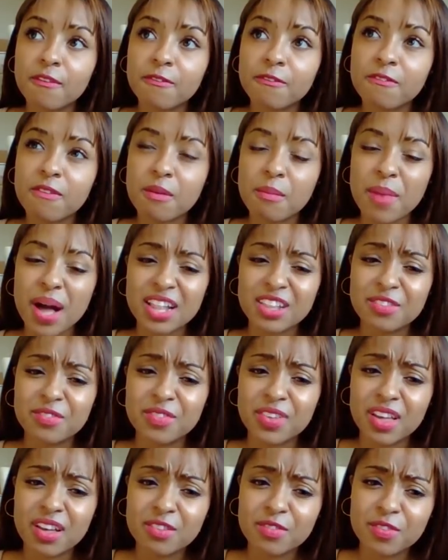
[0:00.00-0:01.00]
from
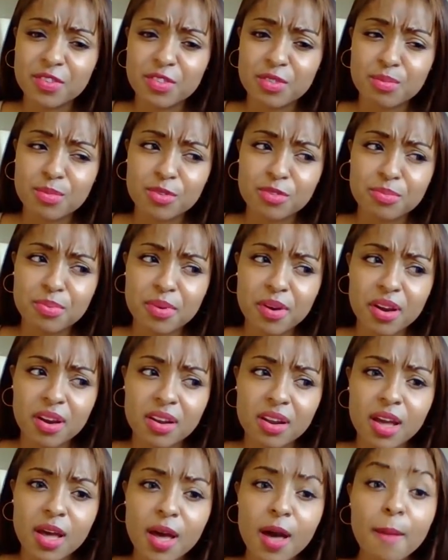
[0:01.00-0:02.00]
Olive Young for the most
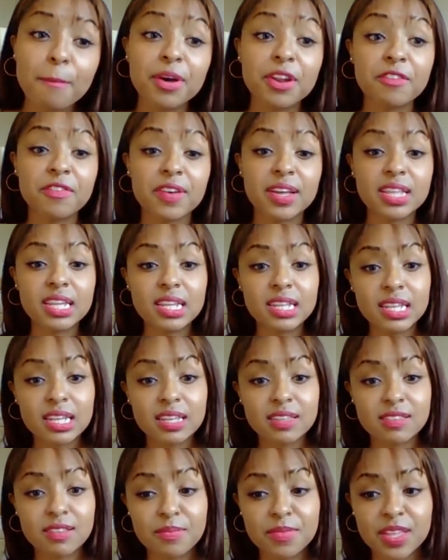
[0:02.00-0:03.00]
part, but if I needed to
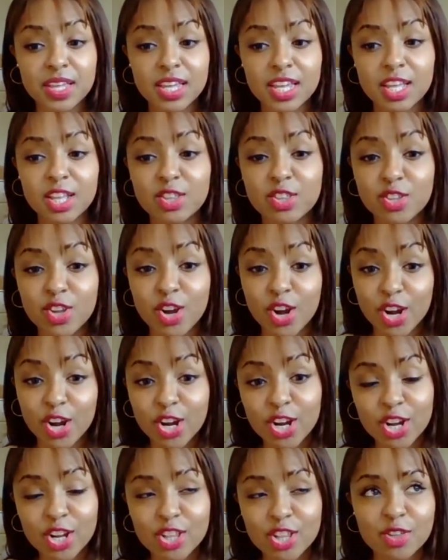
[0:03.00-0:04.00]
get something
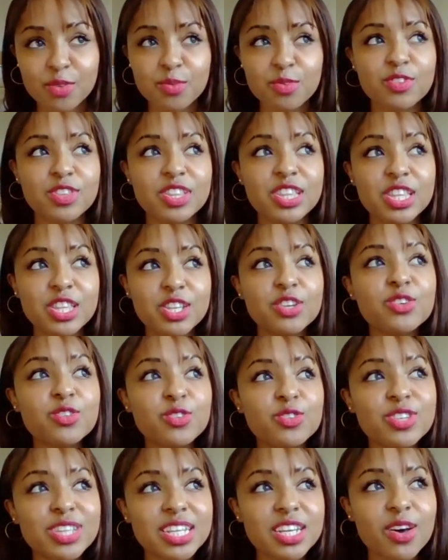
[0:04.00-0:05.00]
darker, there was
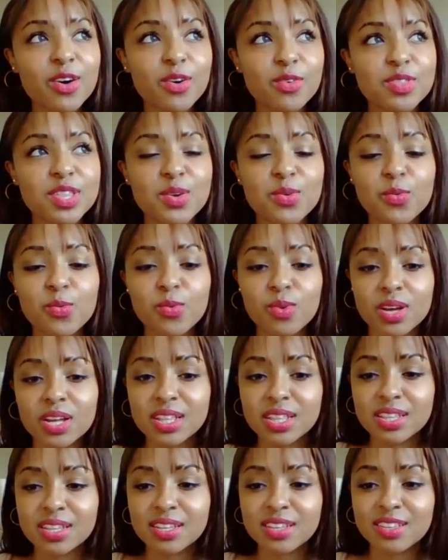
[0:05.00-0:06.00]
literally only
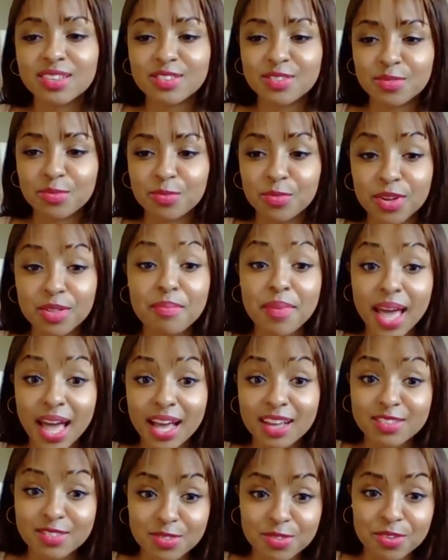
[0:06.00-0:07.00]
one
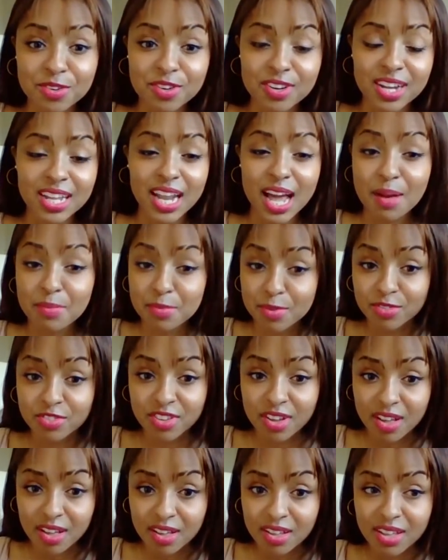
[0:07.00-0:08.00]
MAC store in
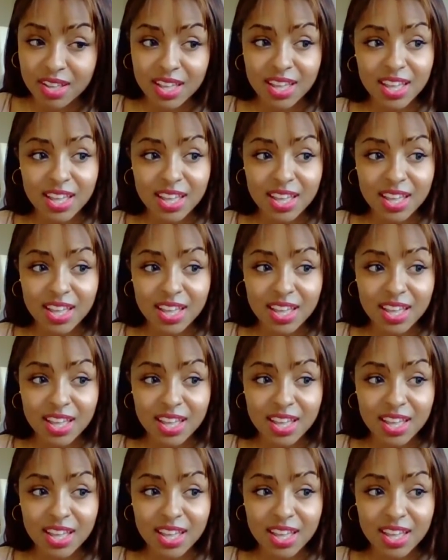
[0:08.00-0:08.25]
Apgujeong